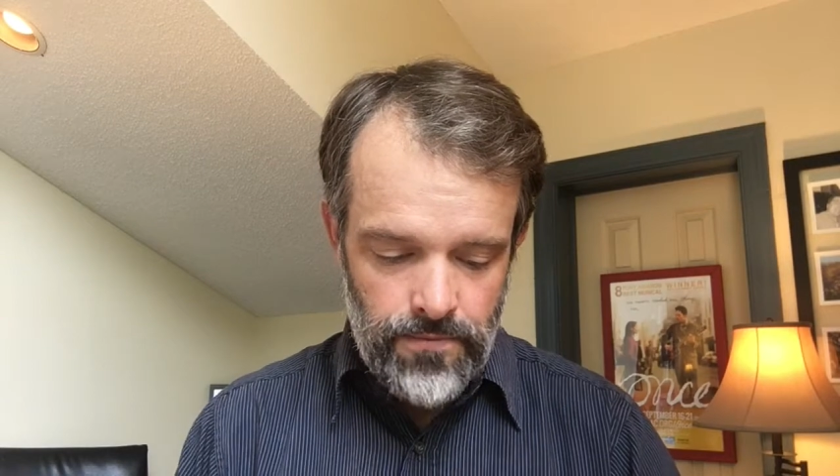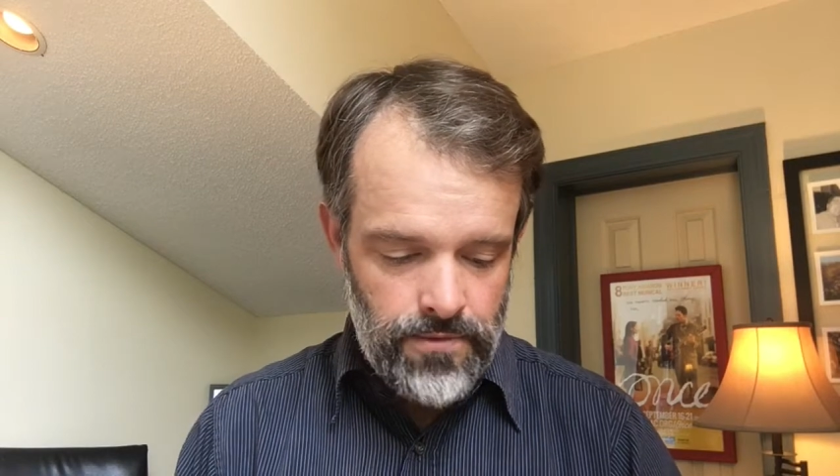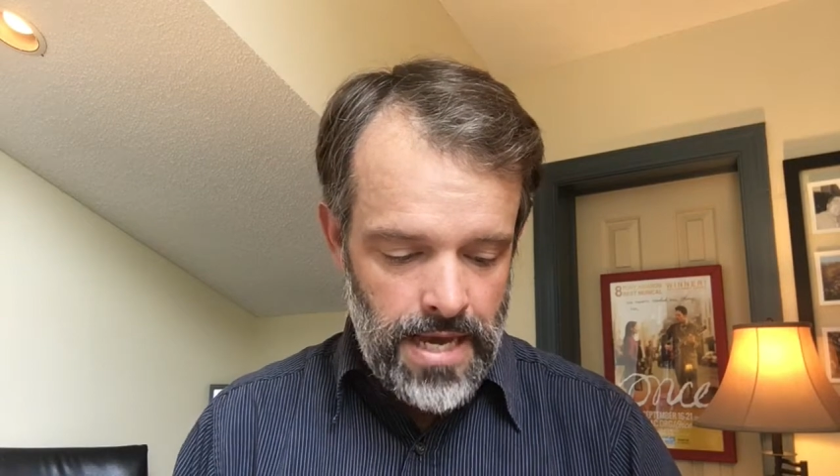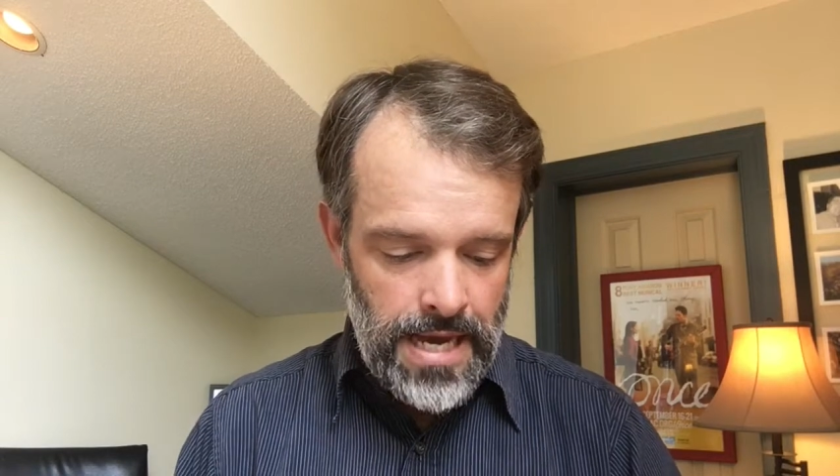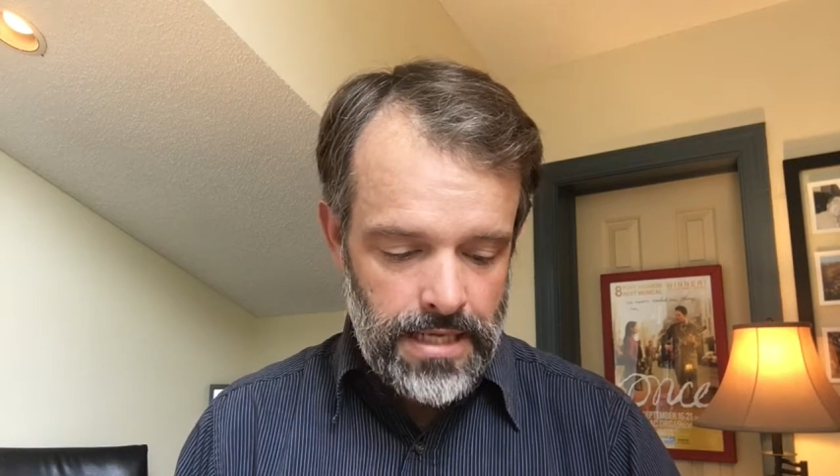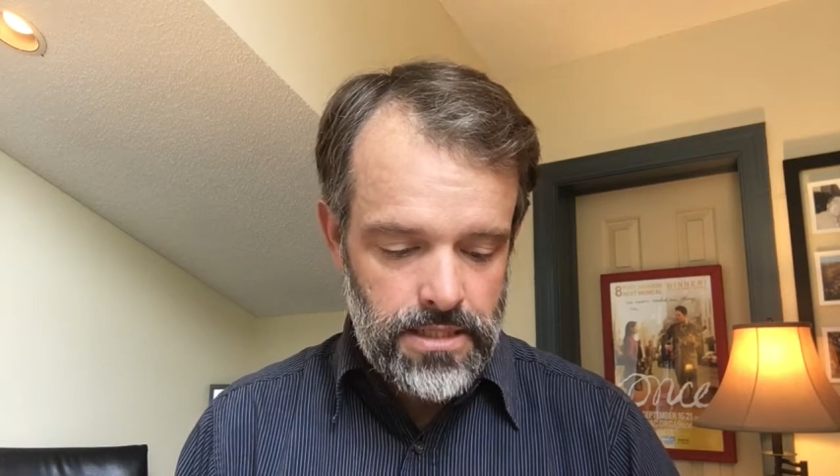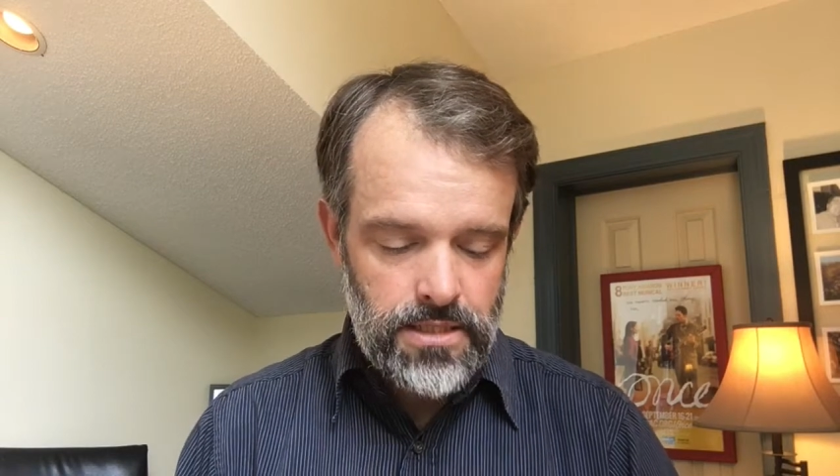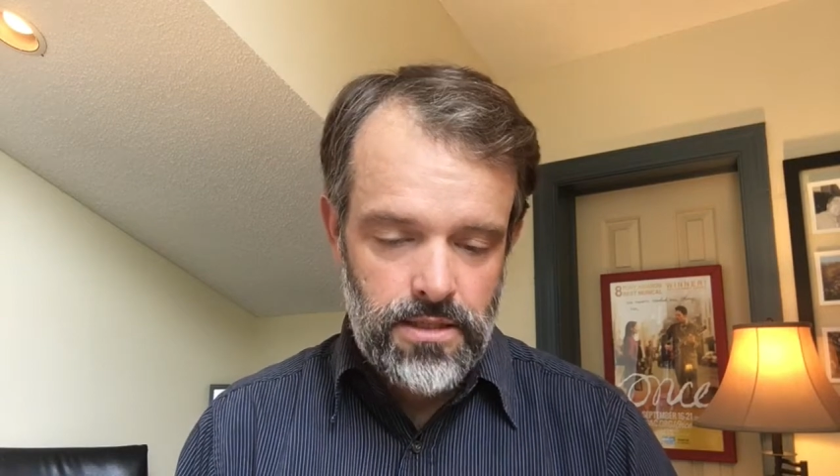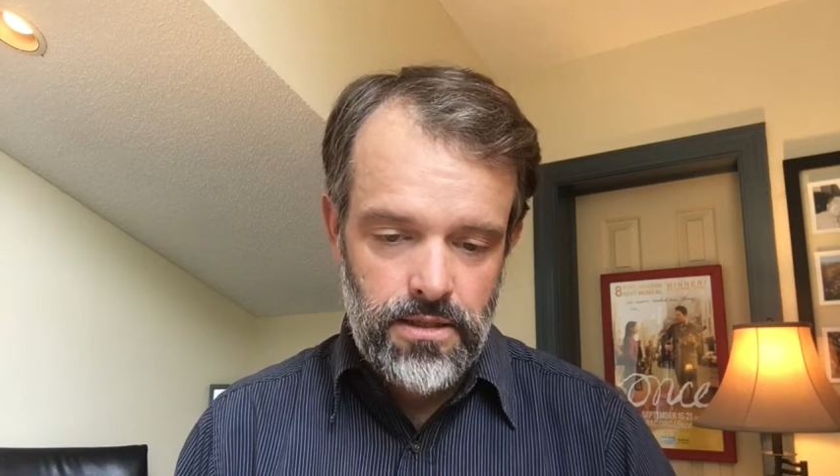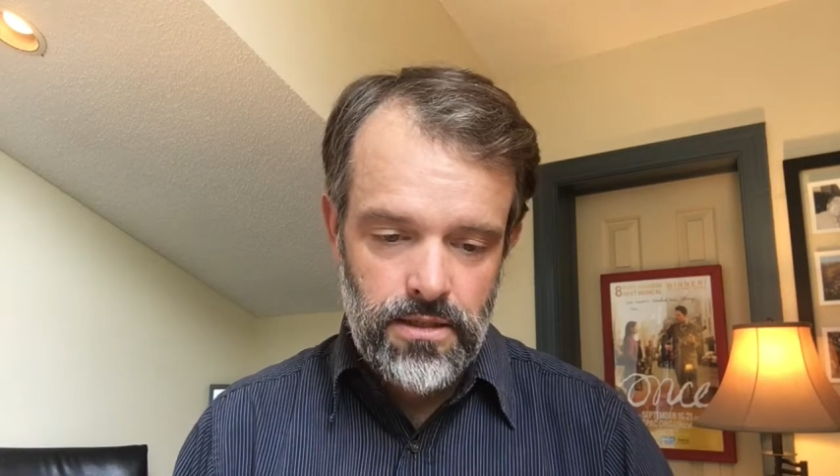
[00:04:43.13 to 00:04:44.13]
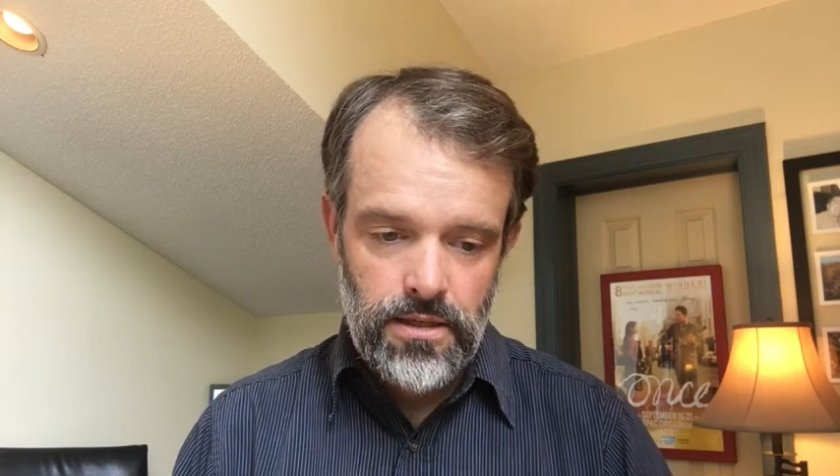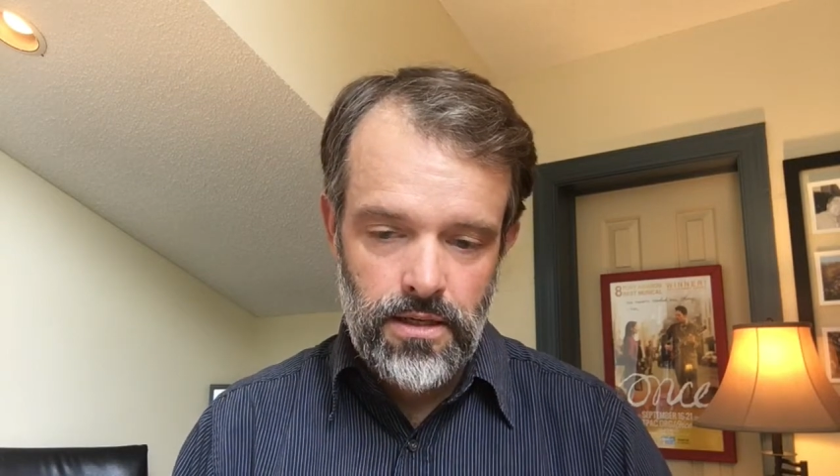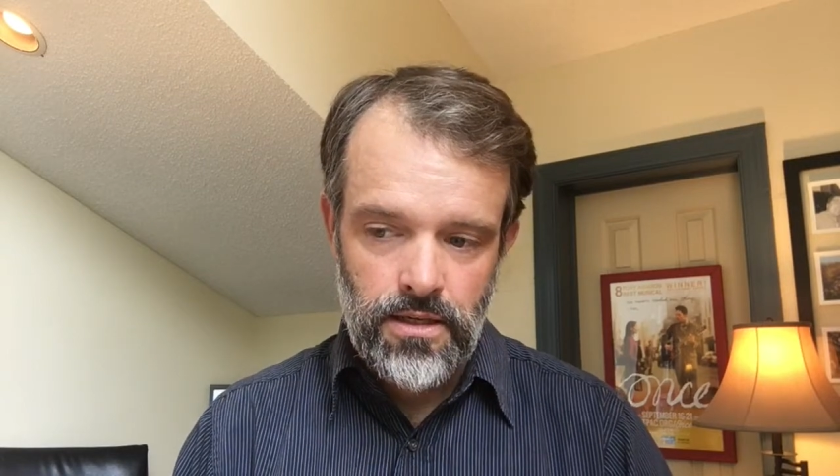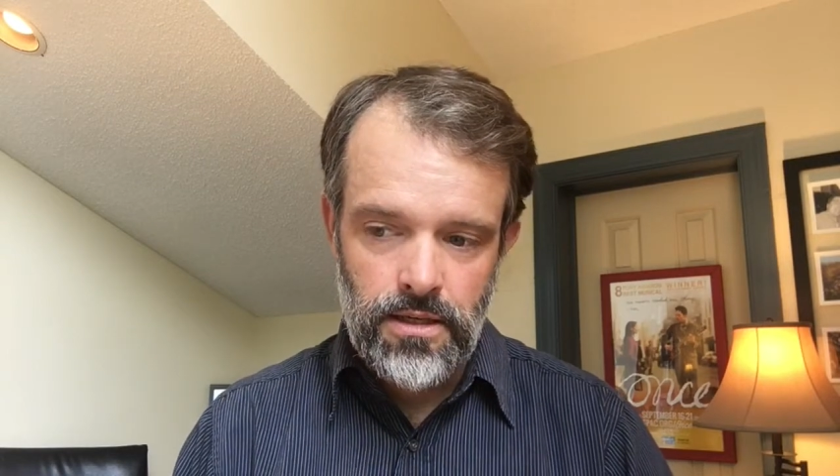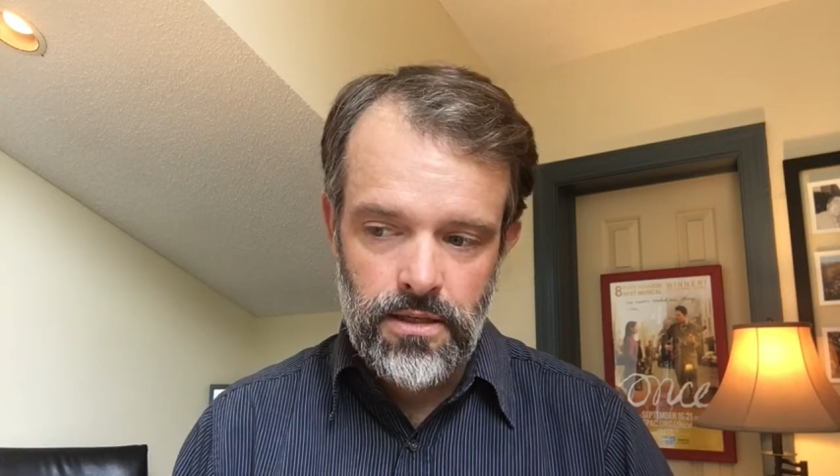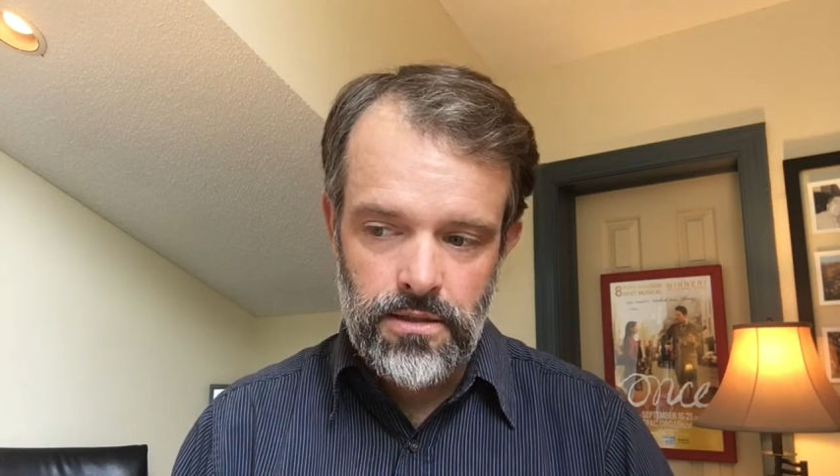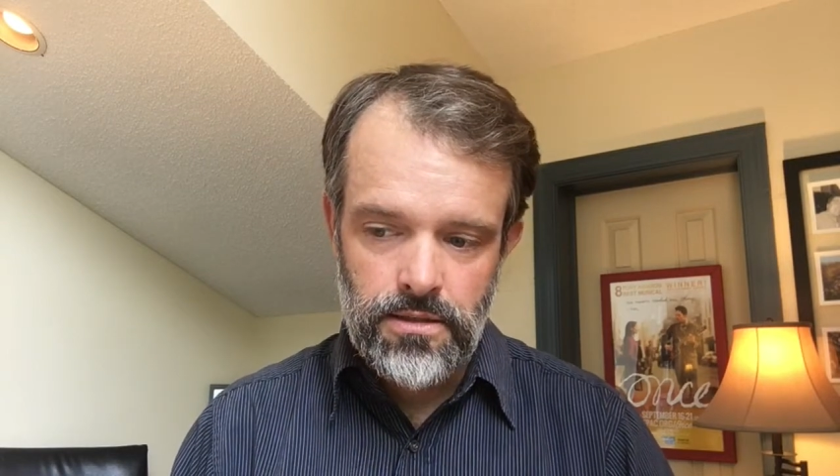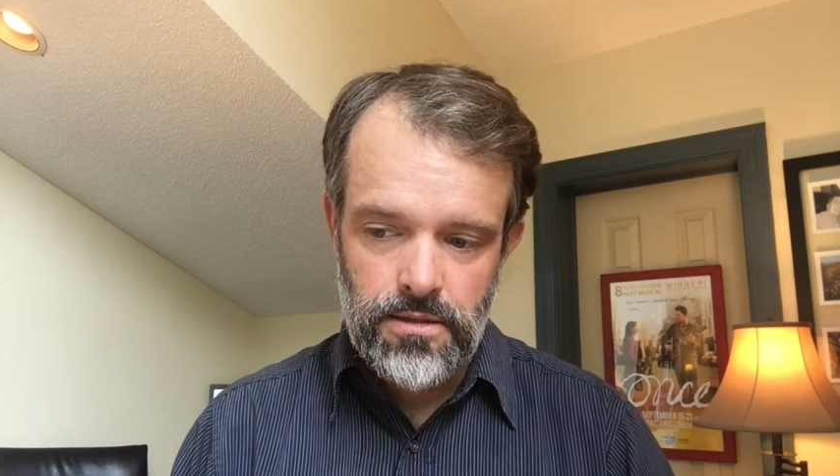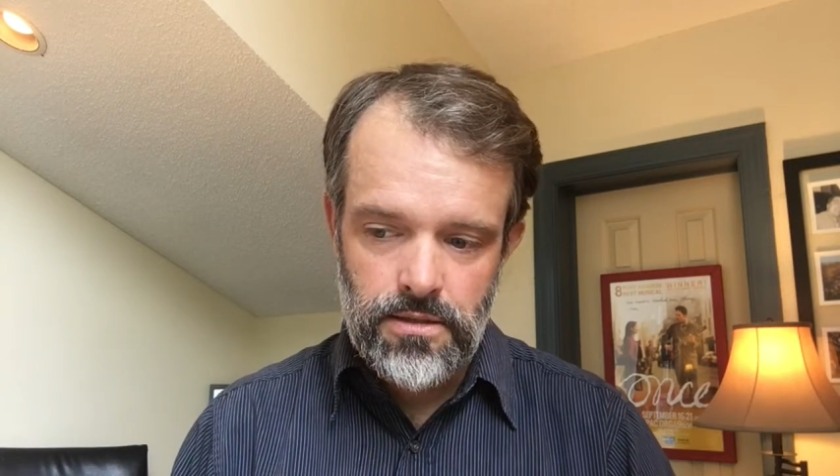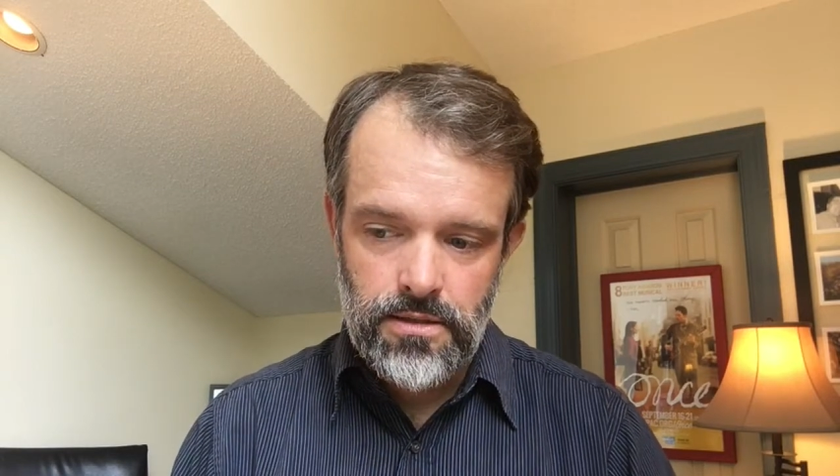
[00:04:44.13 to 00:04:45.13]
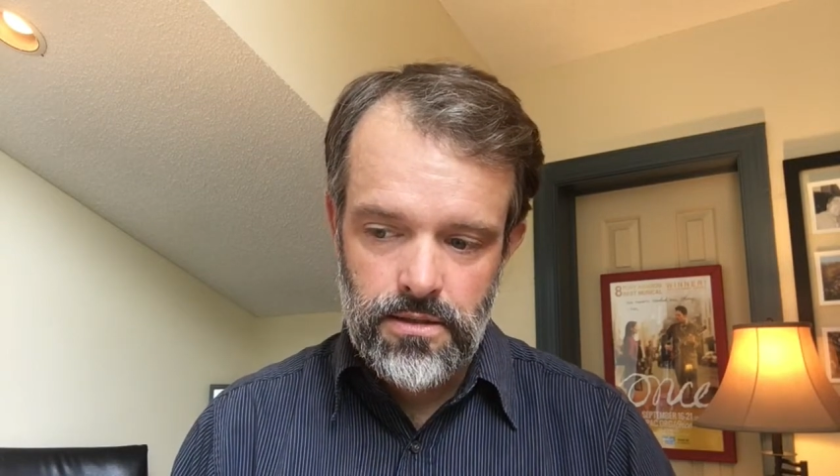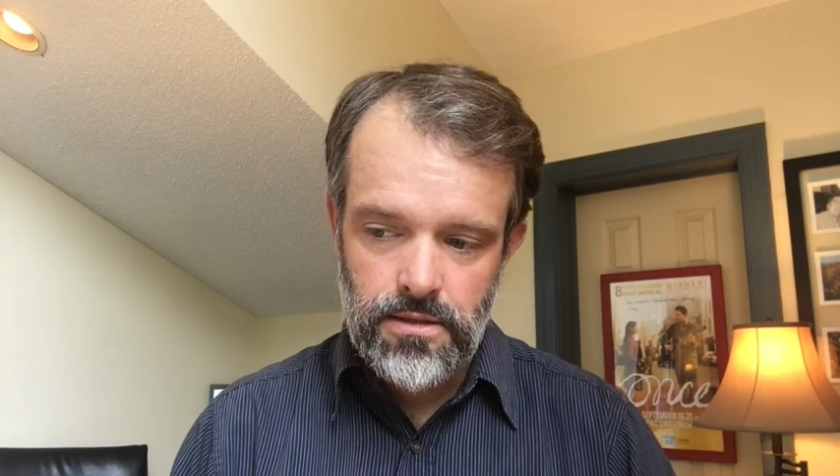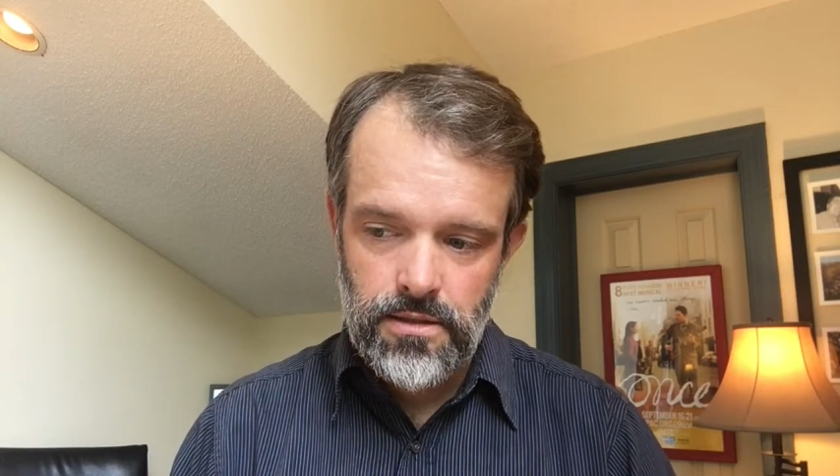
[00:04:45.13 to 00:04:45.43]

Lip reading: that is...